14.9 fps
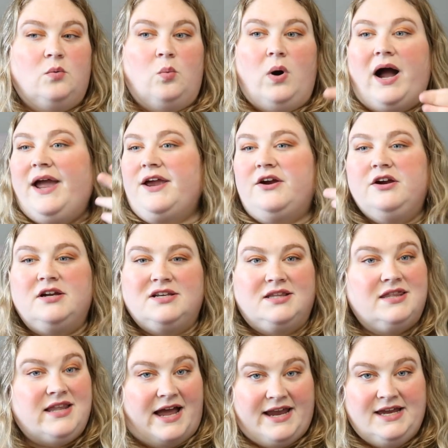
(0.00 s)
wired
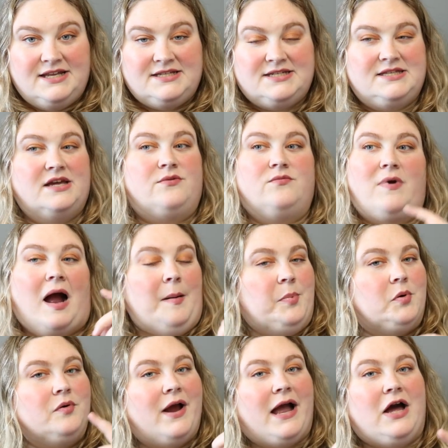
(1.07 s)
lights that
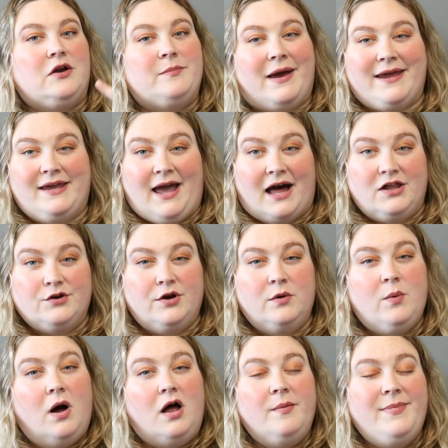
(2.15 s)
wrap around my gallery
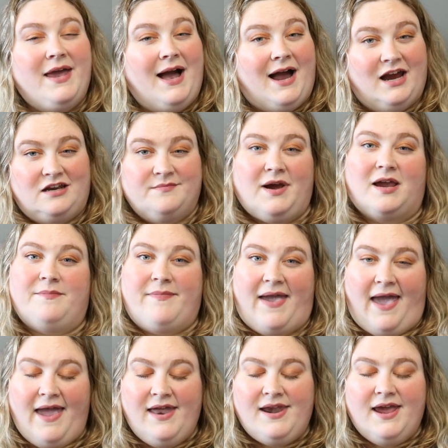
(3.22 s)
wall behind my
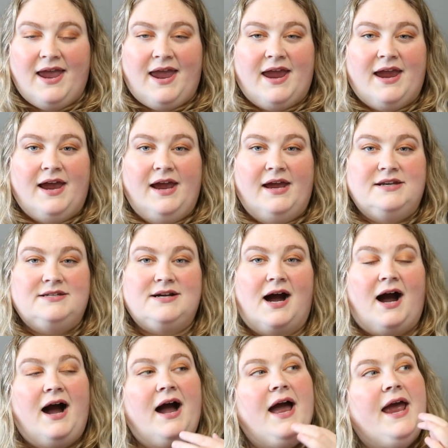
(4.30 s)
bed and
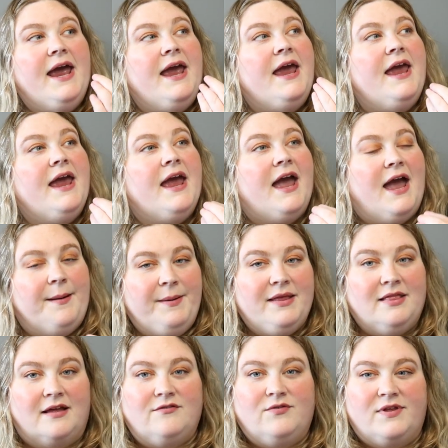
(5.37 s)
I am
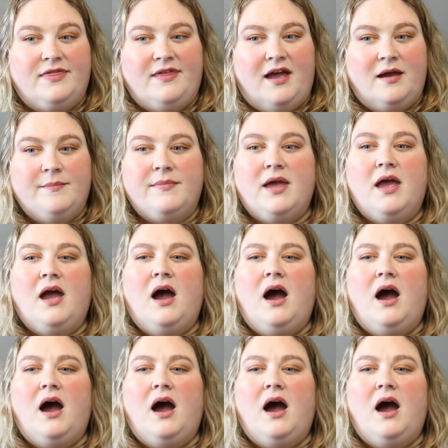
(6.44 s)
in love with them.